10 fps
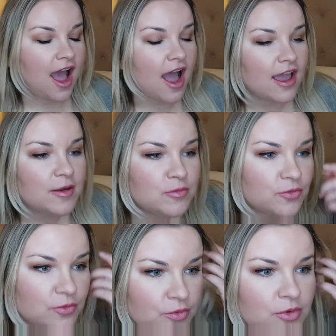
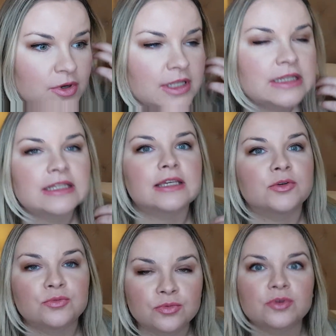I'm
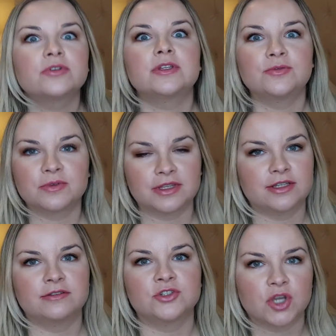
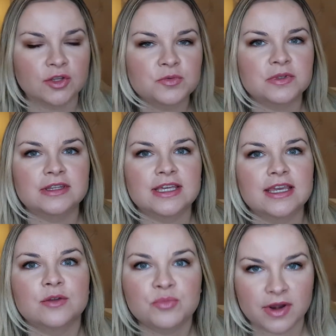really
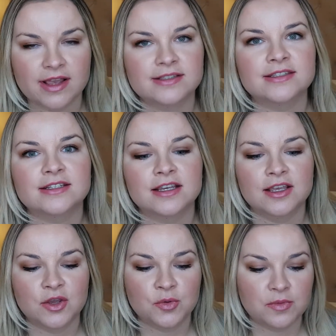genuinely impressed
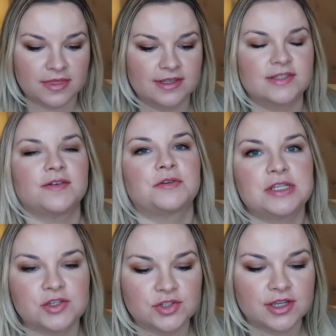with this
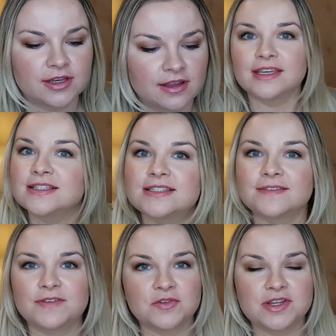foundation. This
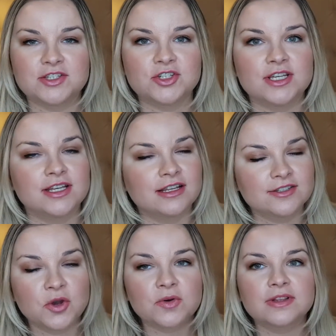foundation
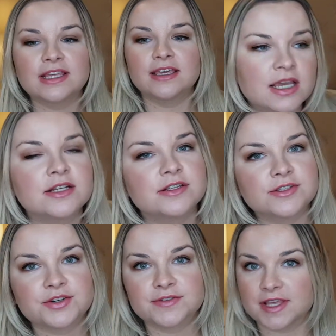totally
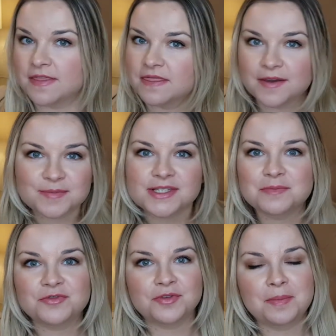deserves a thumbs
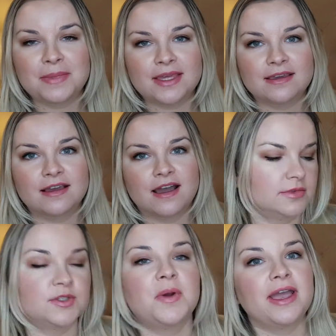up from me.
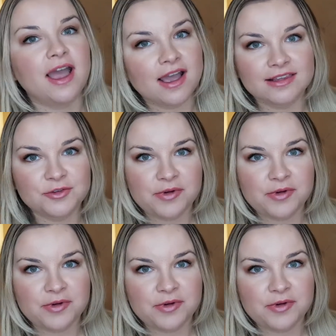So I highly